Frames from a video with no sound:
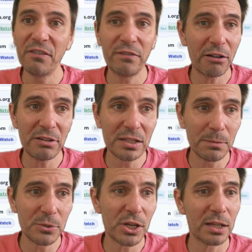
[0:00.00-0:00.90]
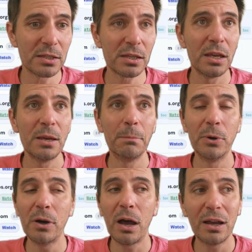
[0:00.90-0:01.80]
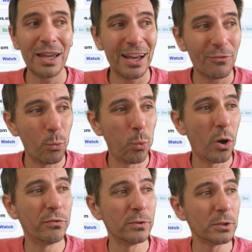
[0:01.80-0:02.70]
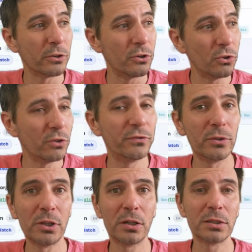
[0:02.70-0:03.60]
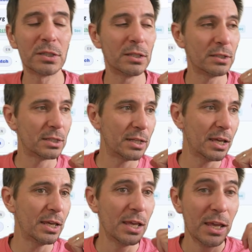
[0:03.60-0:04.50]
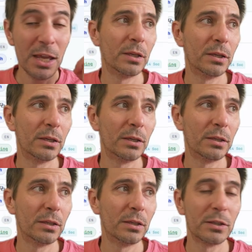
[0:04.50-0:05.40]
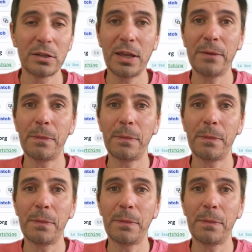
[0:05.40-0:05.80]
Very slim chance, but I have waffled on an awful lot today. So yeah,